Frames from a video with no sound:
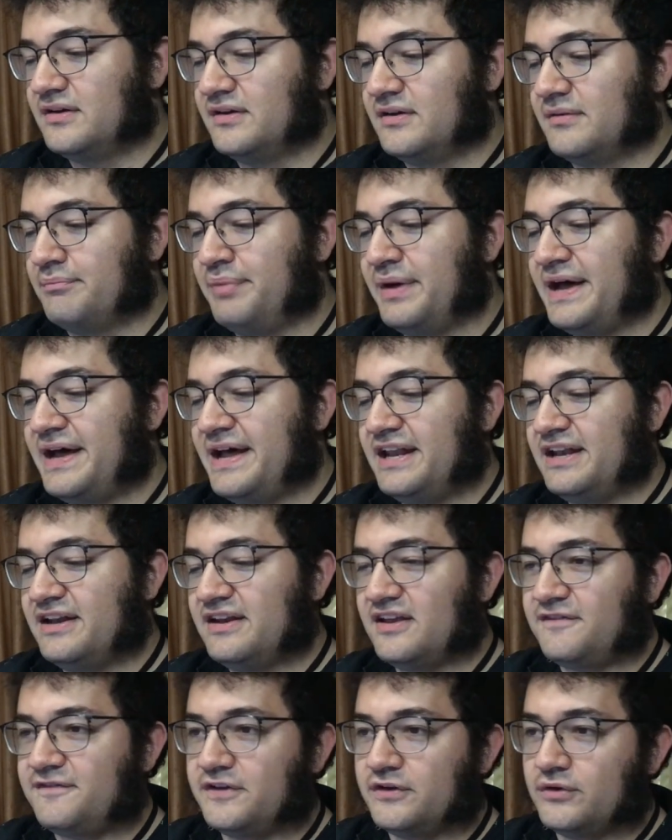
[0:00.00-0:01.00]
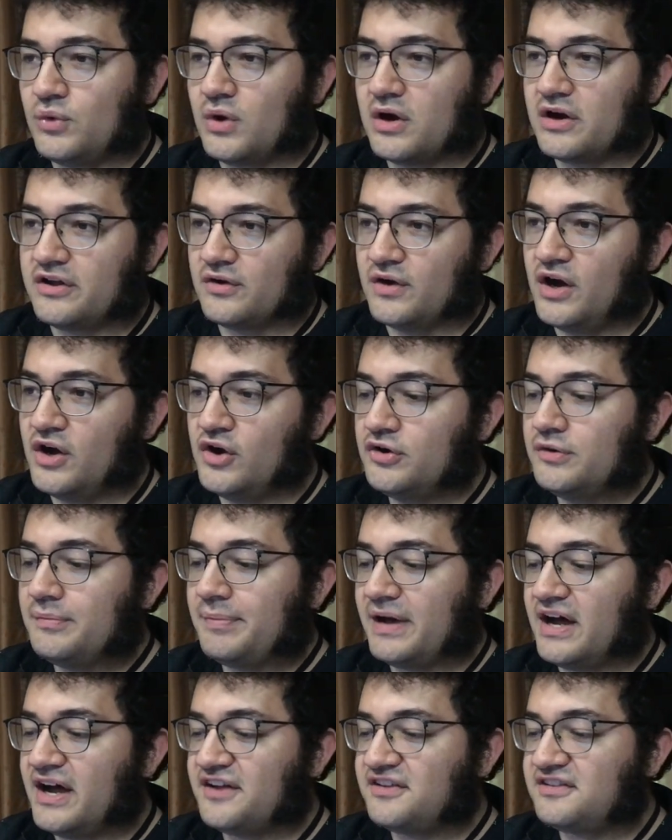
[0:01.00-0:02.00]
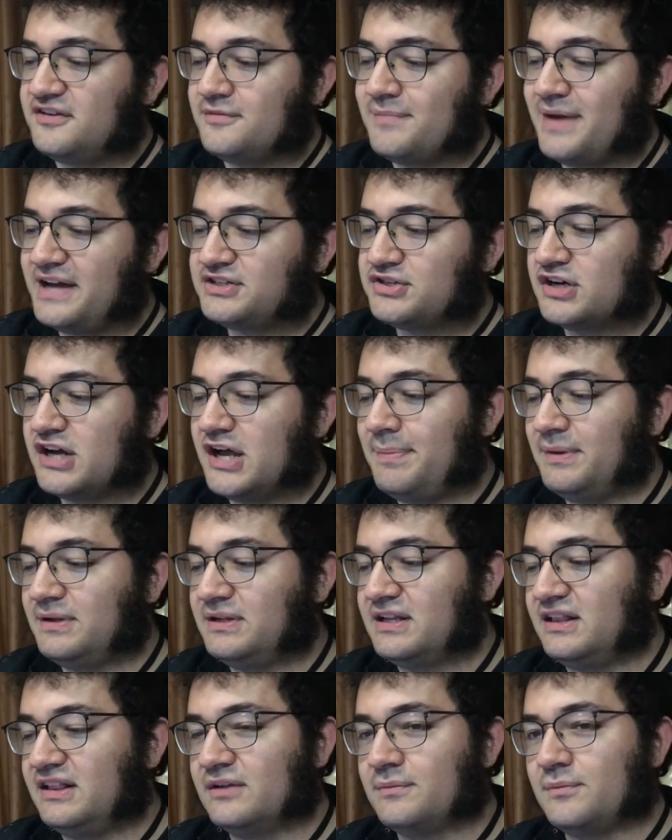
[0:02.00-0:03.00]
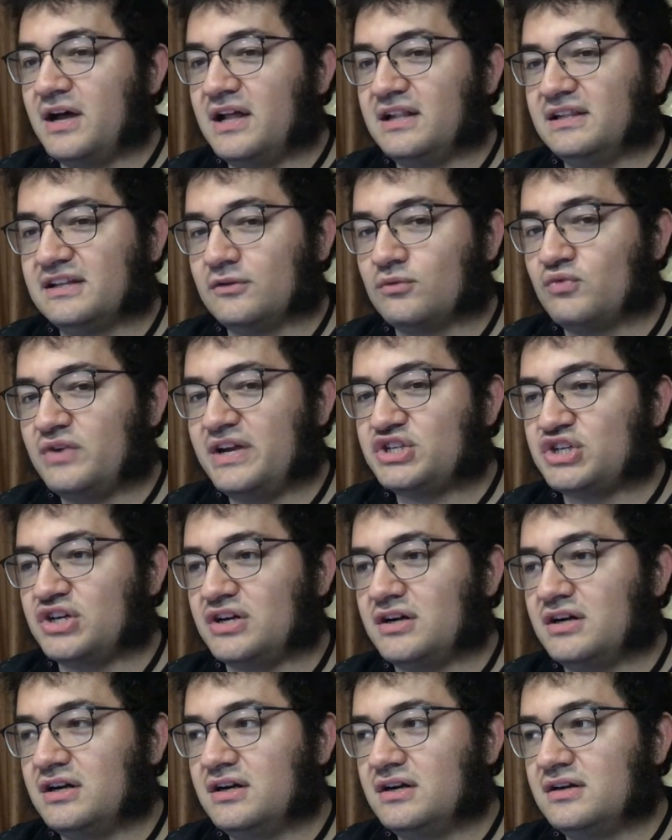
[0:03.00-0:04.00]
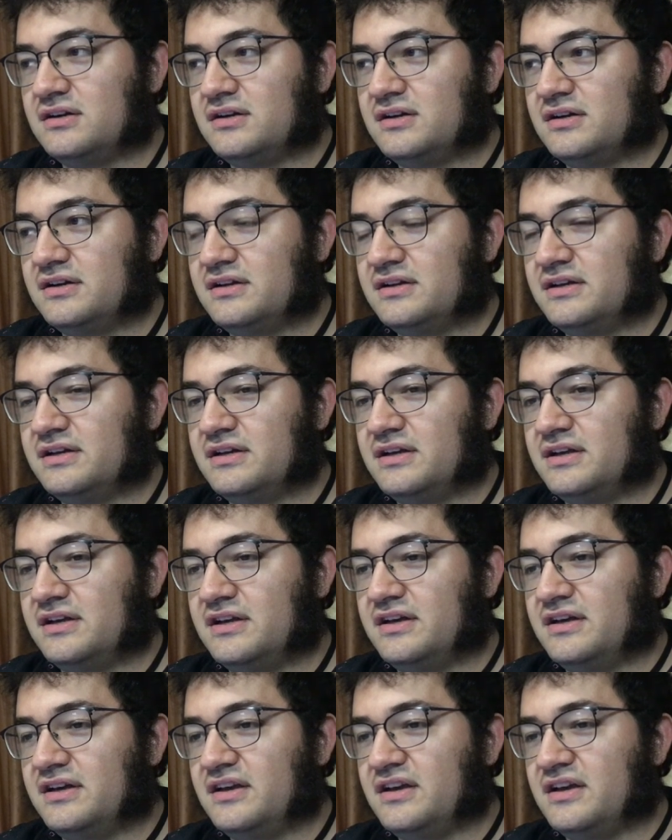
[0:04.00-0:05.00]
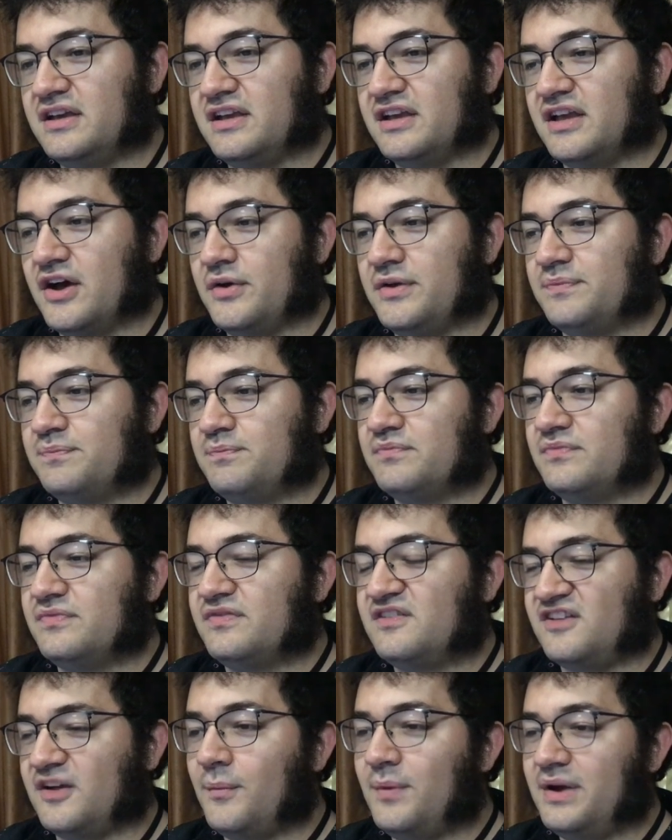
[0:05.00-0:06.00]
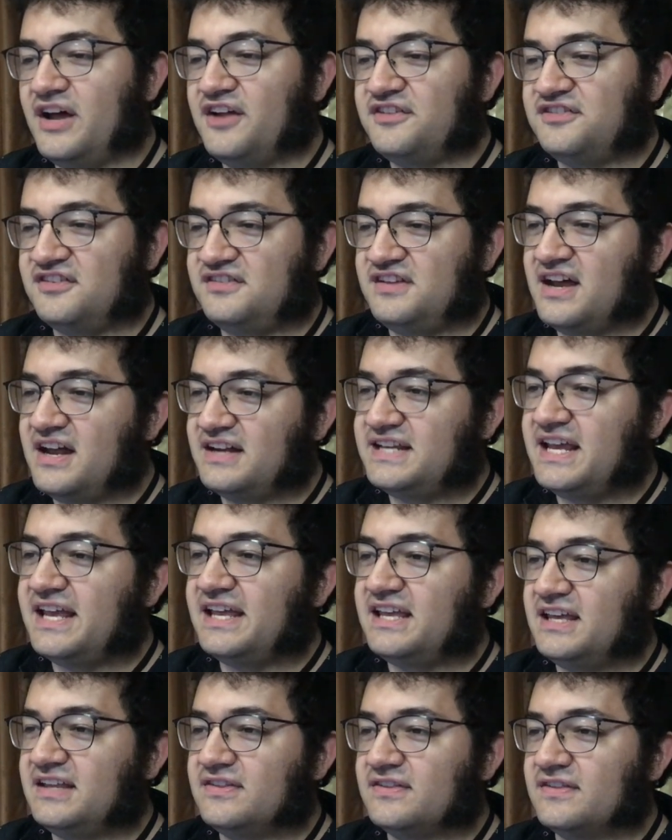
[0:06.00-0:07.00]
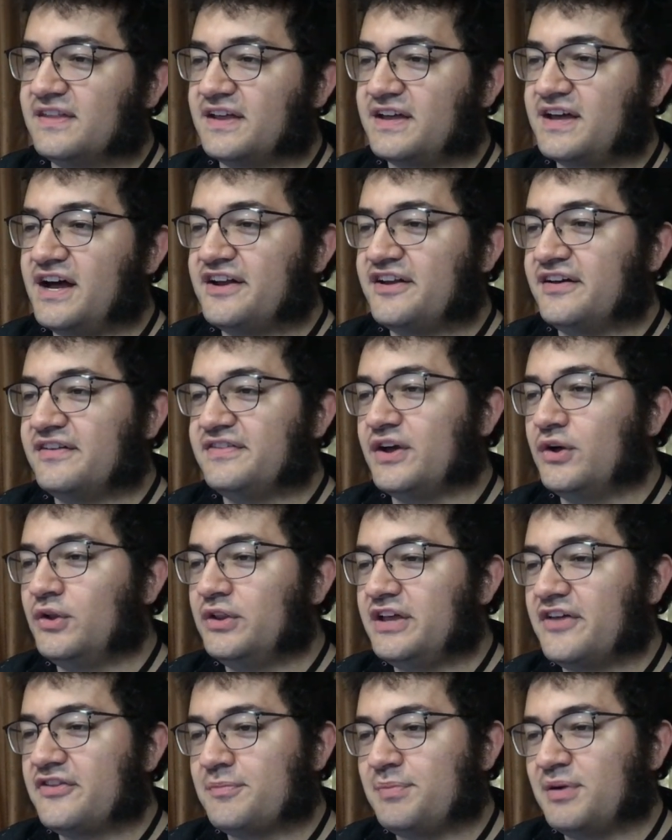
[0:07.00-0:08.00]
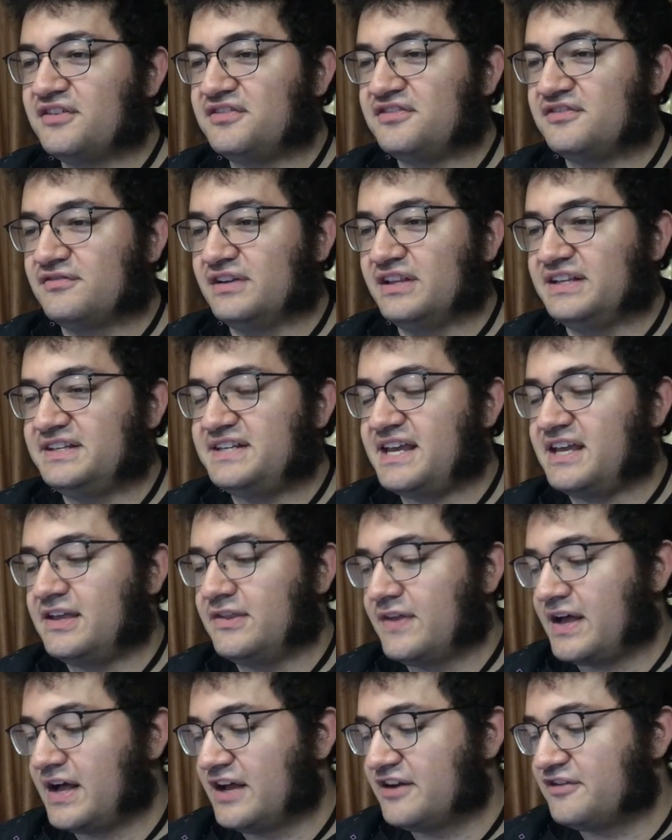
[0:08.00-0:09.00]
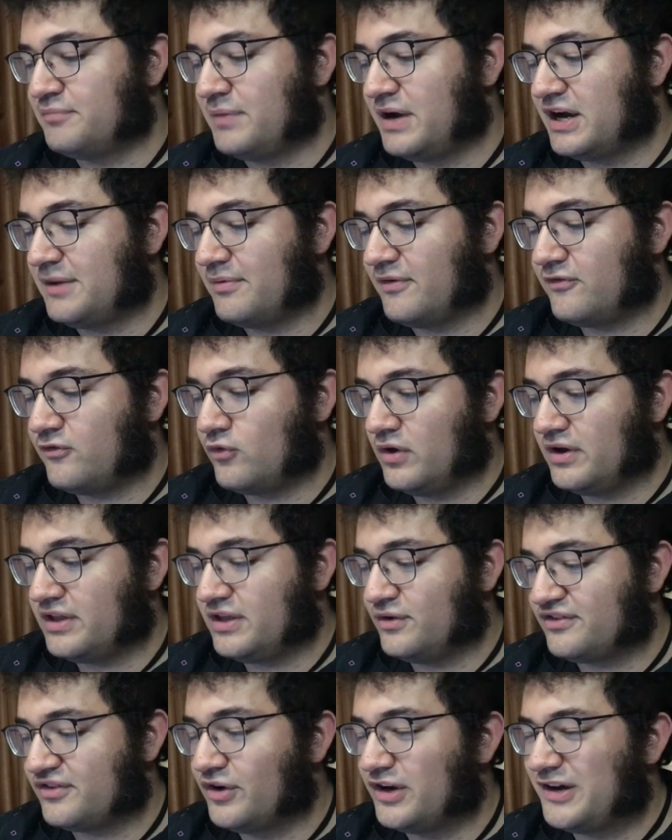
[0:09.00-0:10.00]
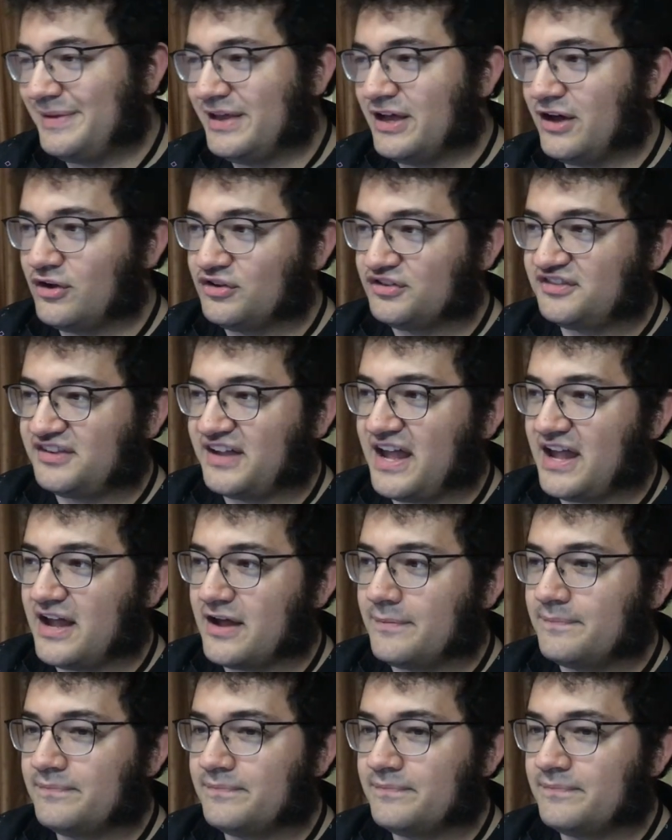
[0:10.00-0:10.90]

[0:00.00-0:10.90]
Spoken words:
But if you are your own boss, you might turn up a little richer. You know, someone else is not taking the cut. The only other person really taking the cut of money before you is going to be Uncle Sam.